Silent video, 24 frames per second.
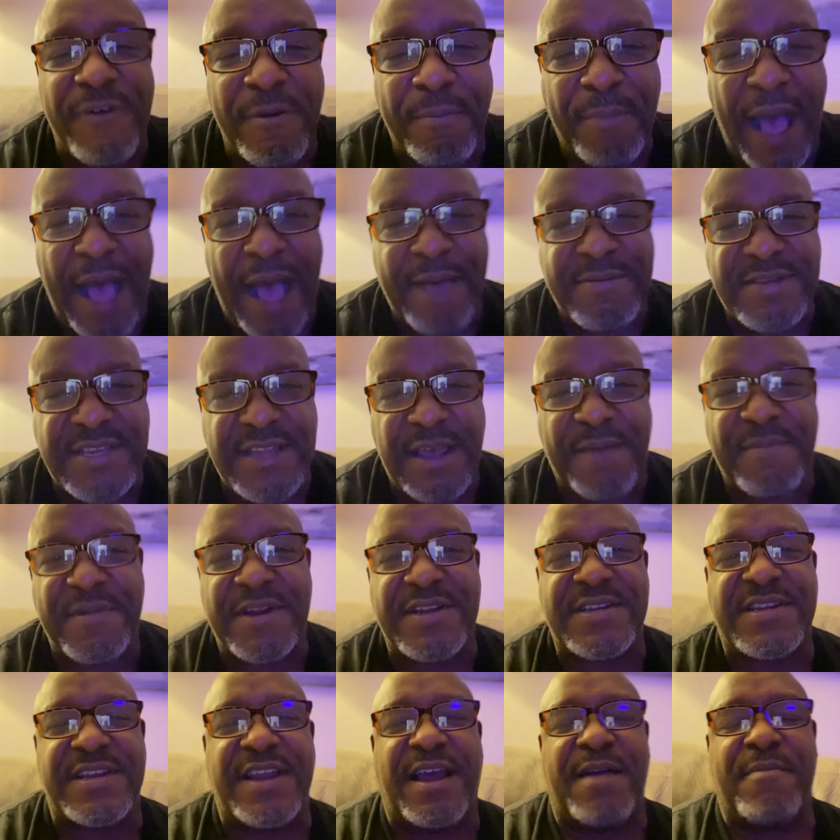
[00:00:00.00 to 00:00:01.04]
Bob
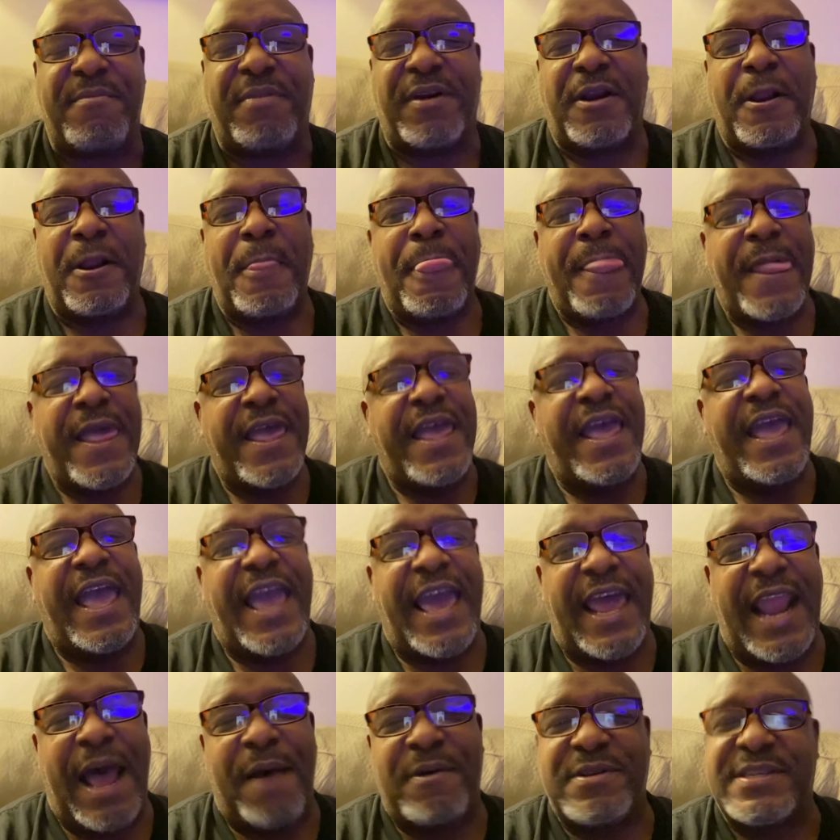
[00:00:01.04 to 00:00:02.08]
Sumner's number.
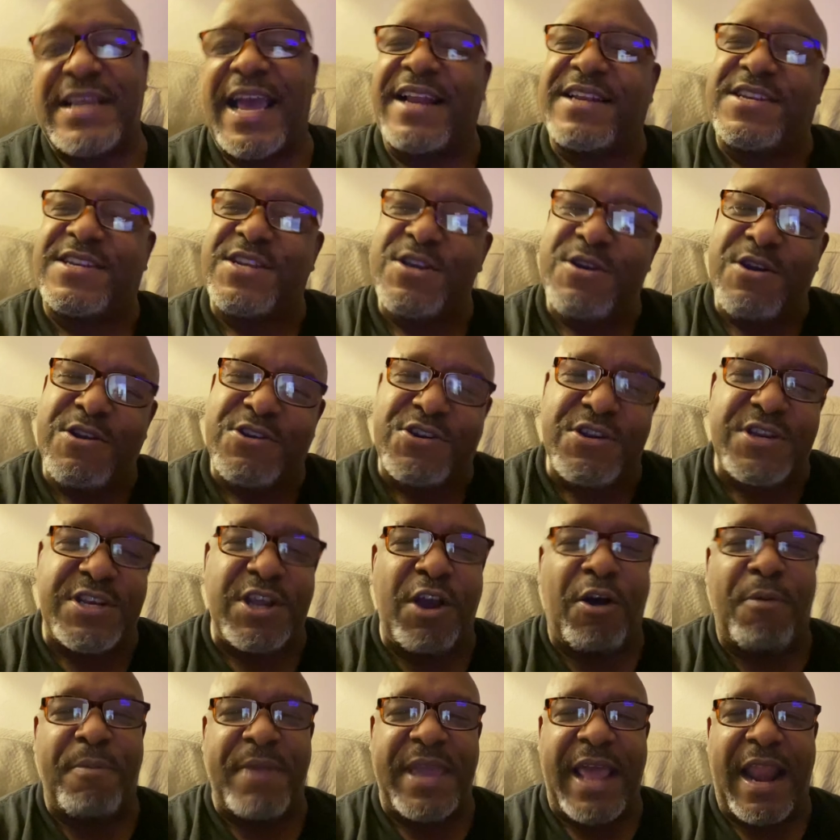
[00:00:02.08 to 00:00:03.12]
And I was like, dude, you
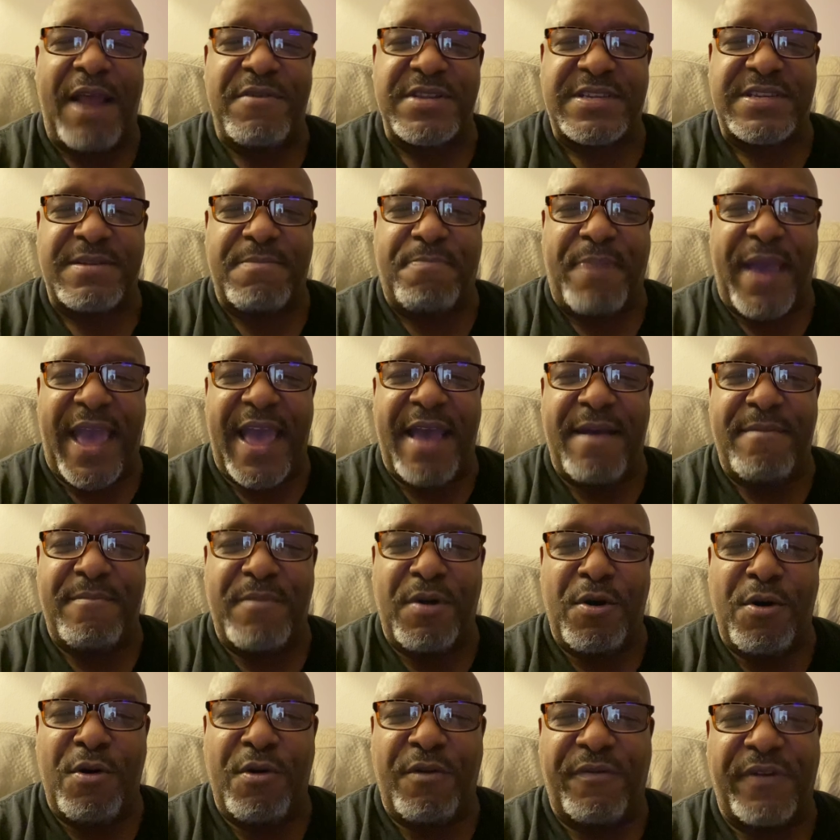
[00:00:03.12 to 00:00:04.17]
told me that was a bad
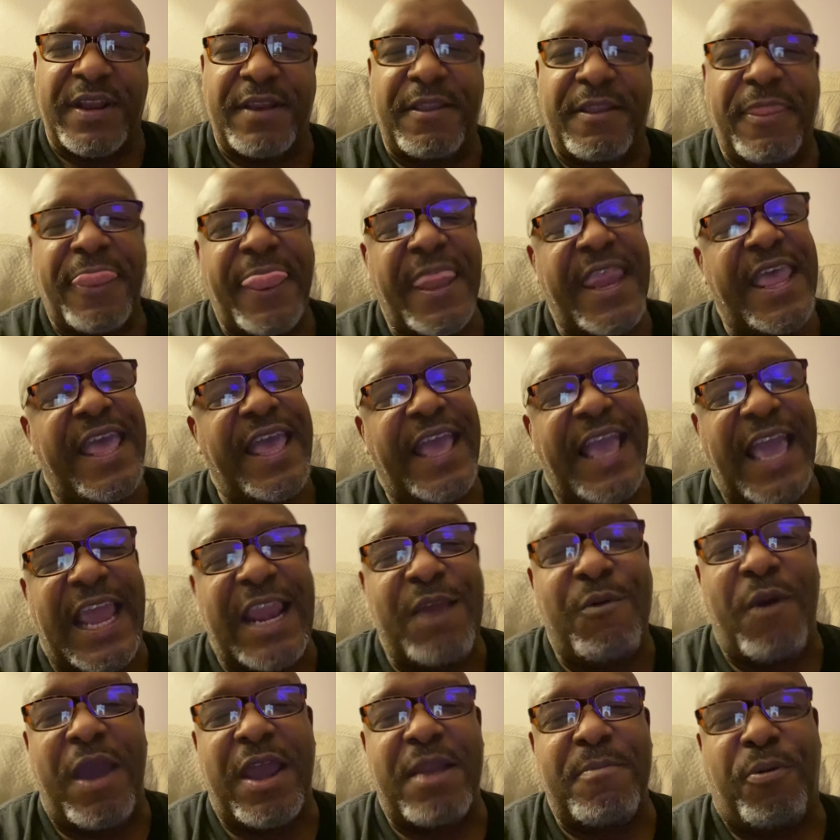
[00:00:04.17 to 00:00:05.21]
move. And
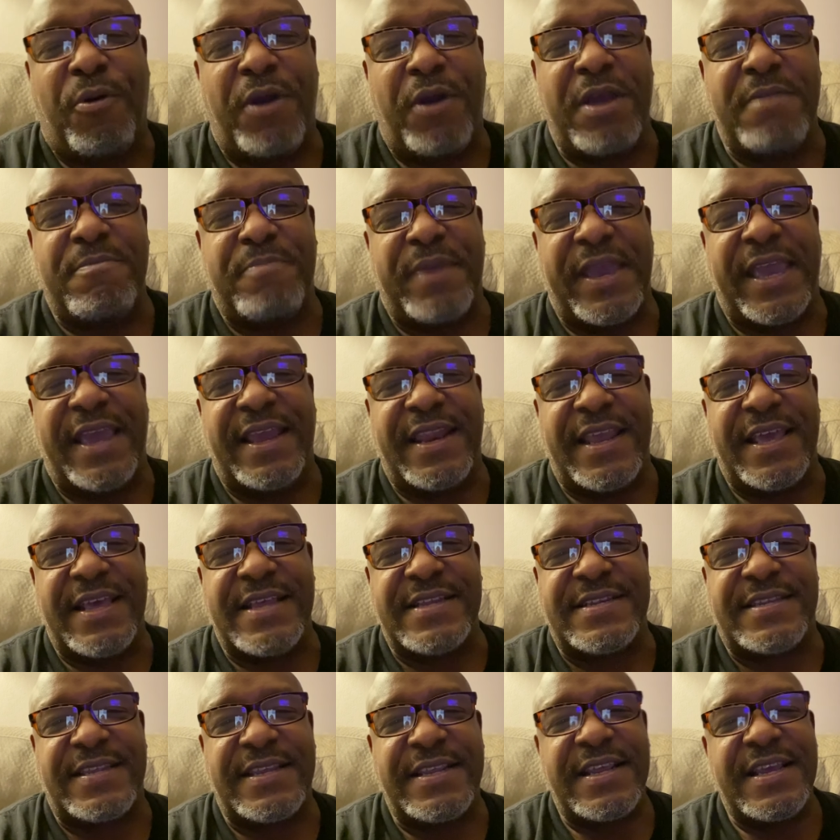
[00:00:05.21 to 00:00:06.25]
anyway, the point being
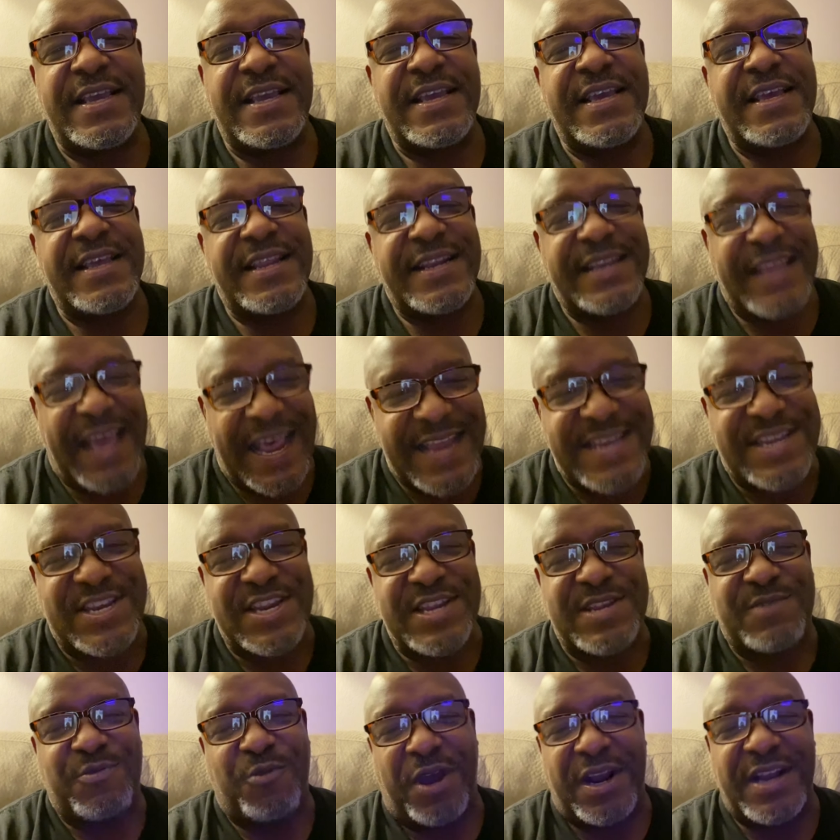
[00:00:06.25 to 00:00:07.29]
is, that's
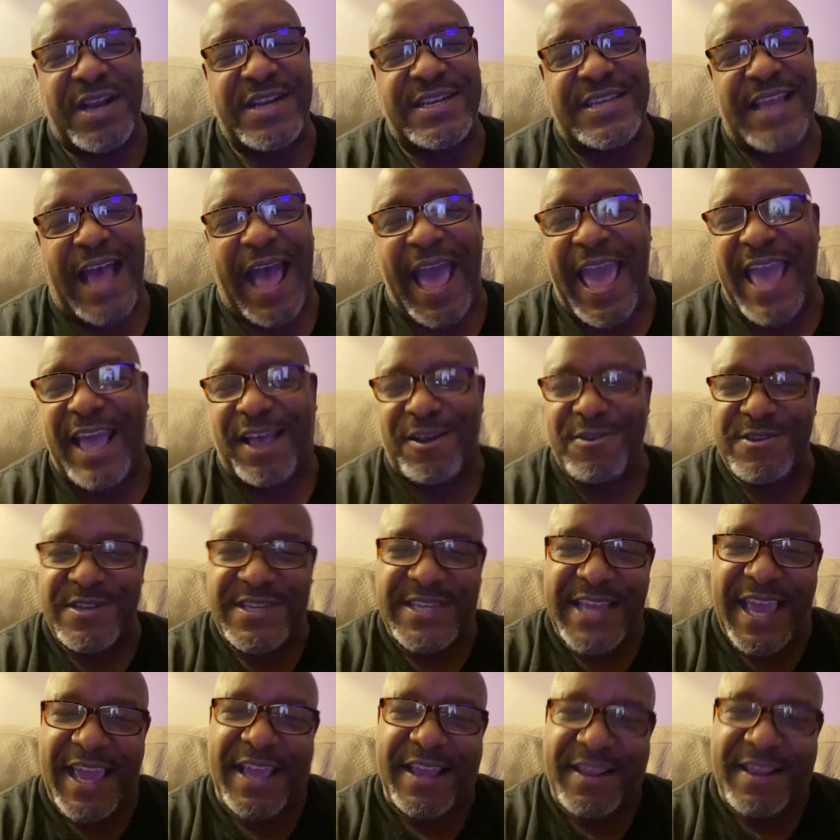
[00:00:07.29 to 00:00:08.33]
just I ain't gonna
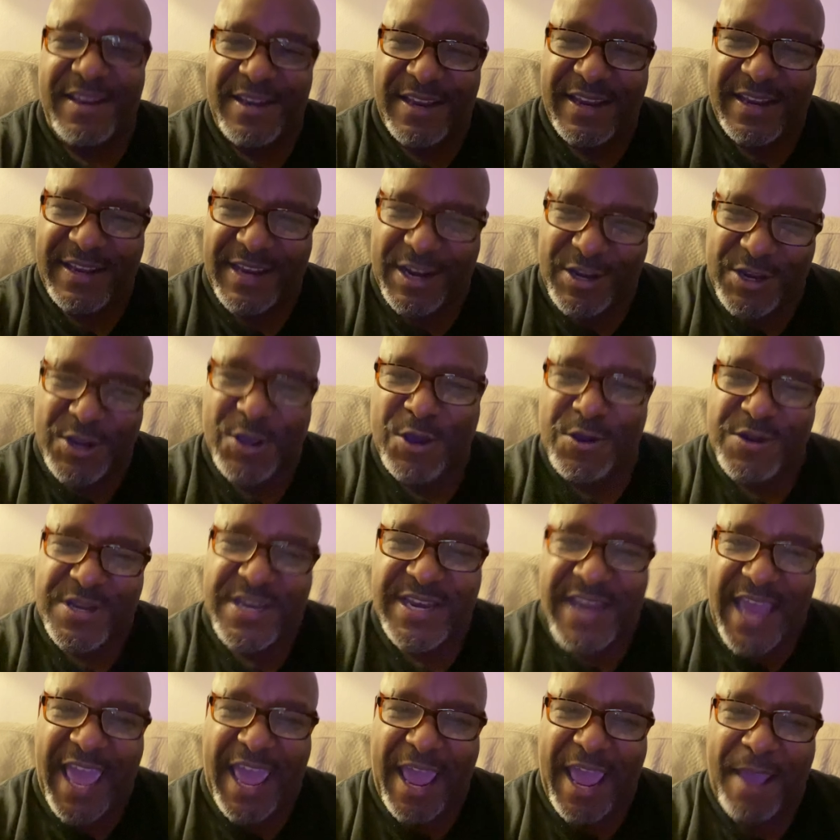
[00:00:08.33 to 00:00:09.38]
say the dude's
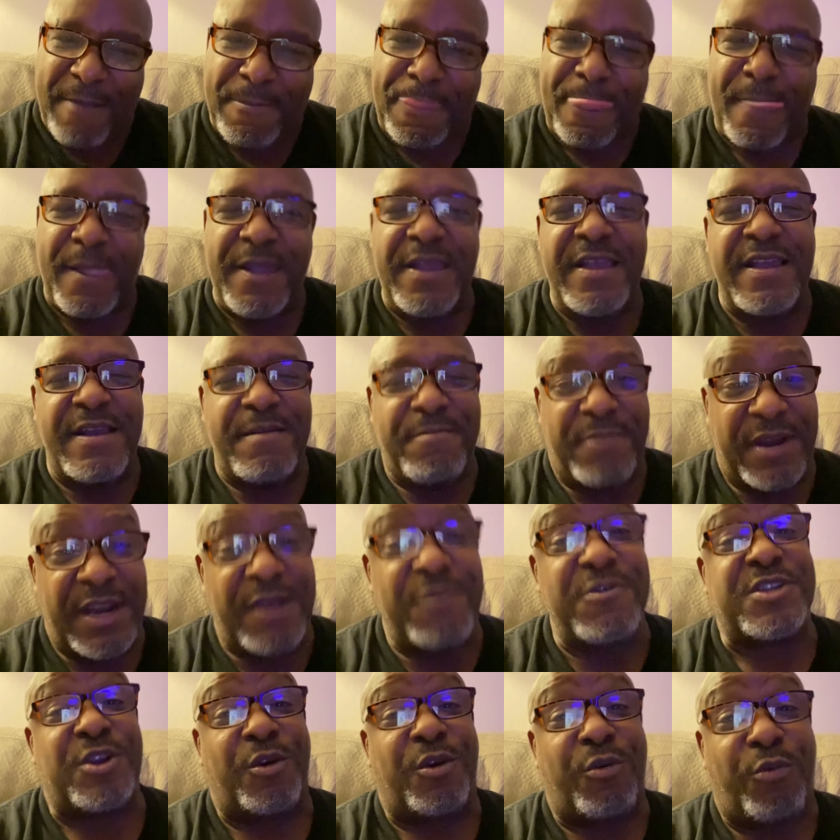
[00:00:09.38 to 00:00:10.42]
name, but it
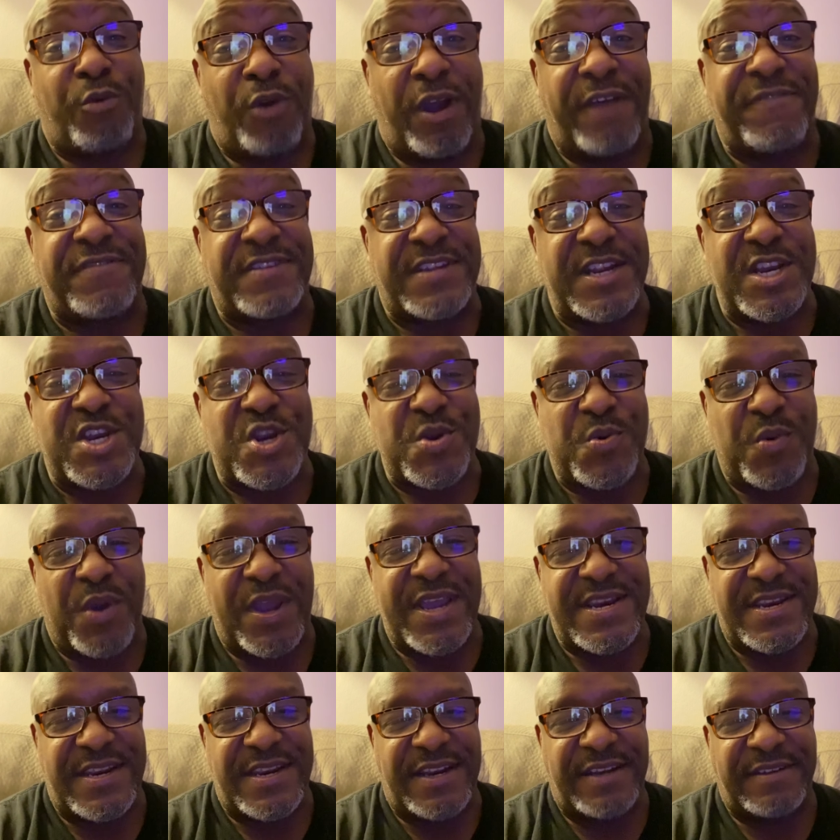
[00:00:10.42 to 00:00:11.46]
was a rough
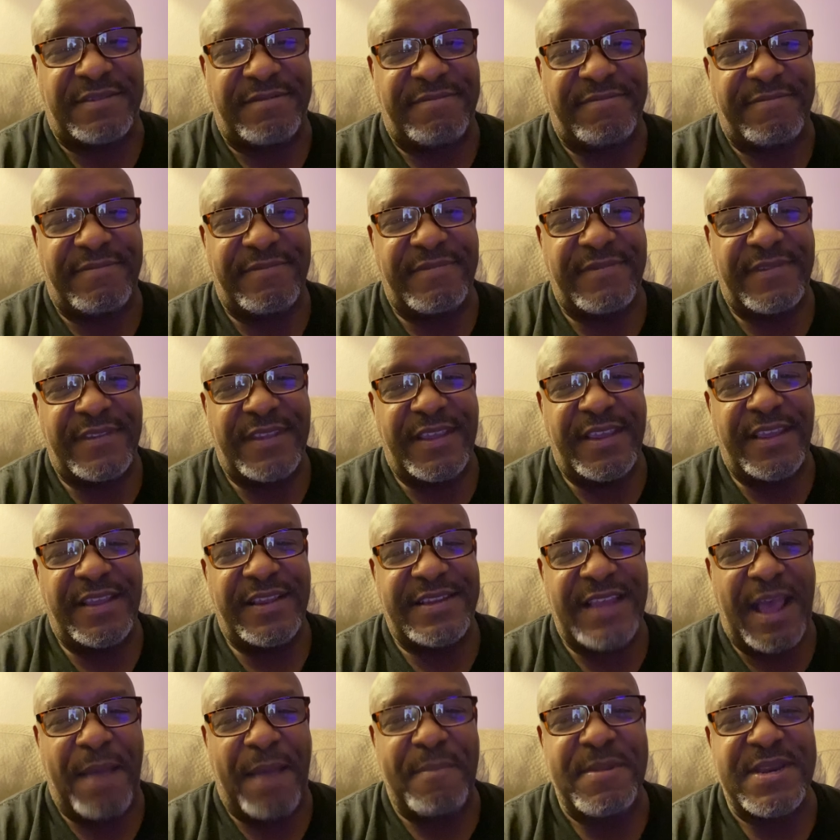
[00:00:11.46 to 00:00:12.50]
situation.
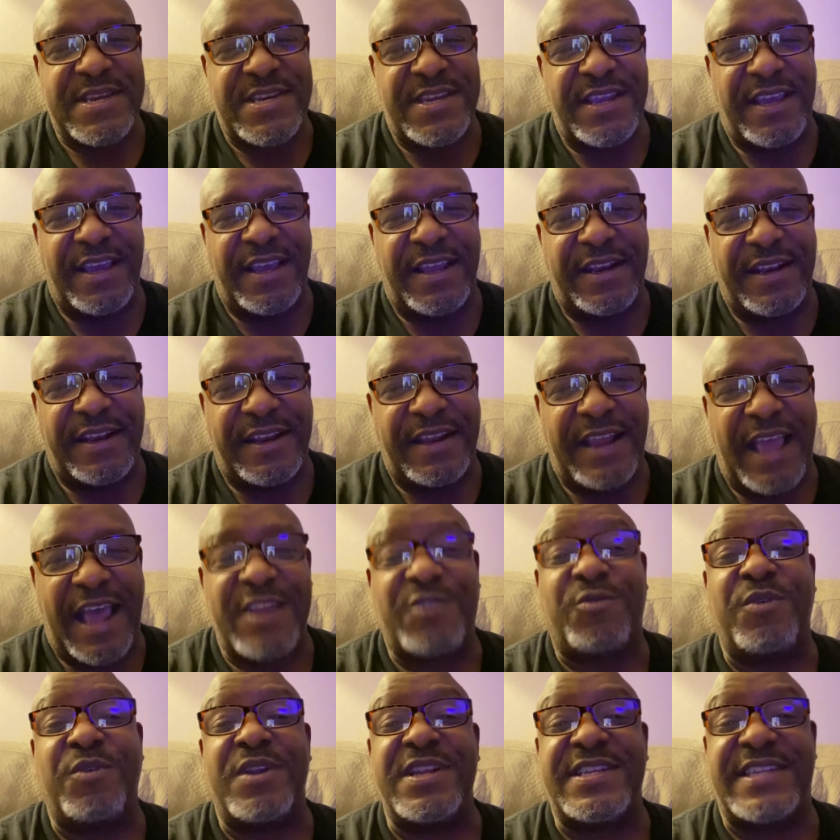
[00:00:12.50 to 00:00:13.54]
Tommy Chunn, I
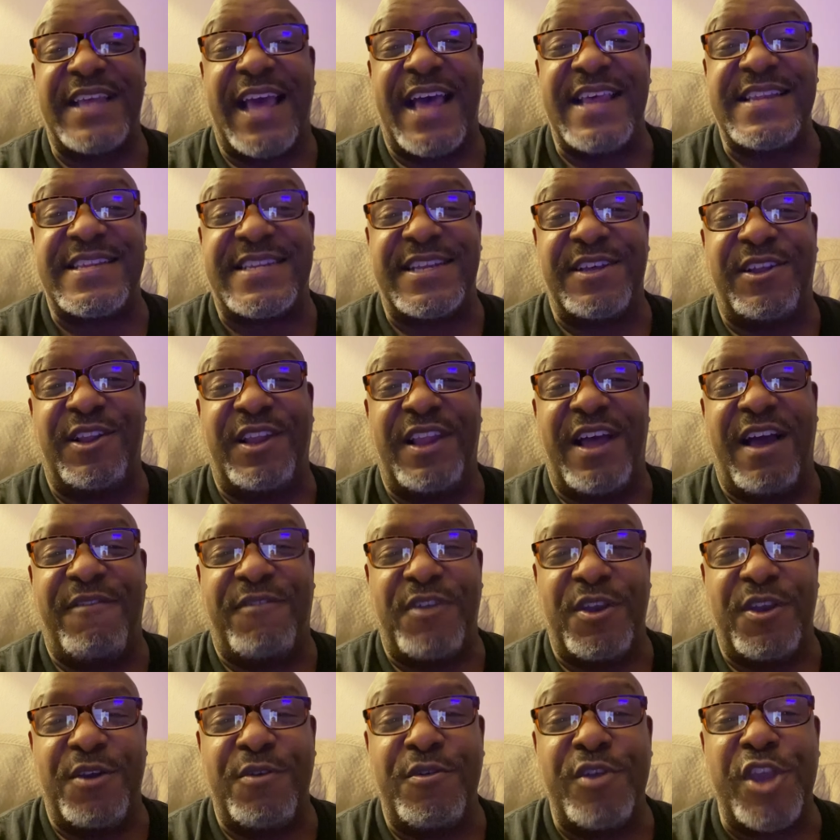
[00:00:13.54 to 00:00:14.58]
just want to say I still love
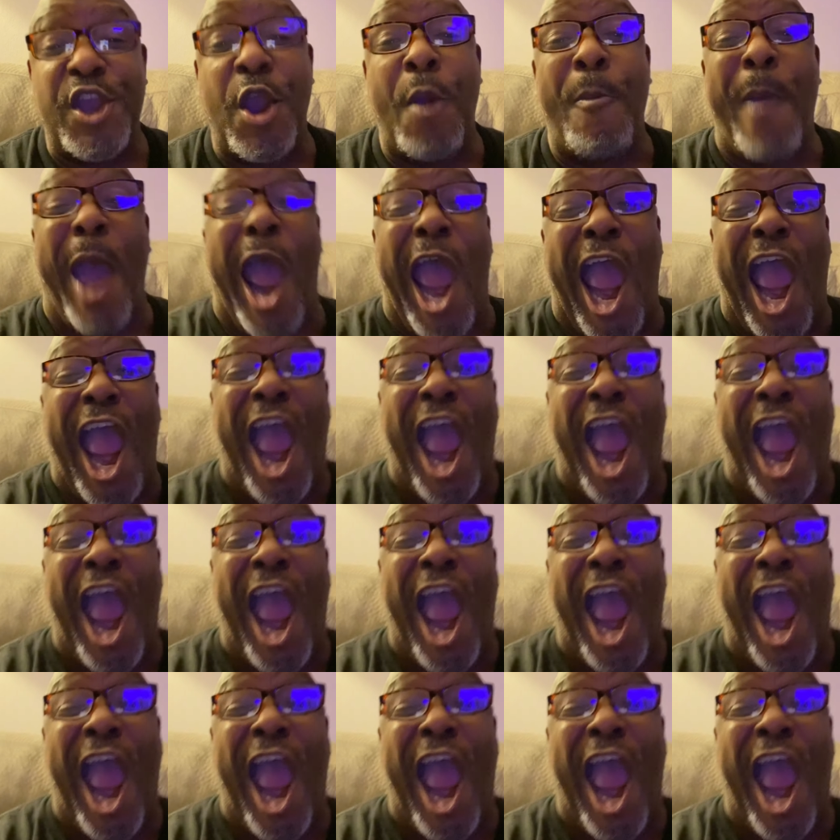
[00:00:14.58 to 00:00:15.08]
you. You bitch!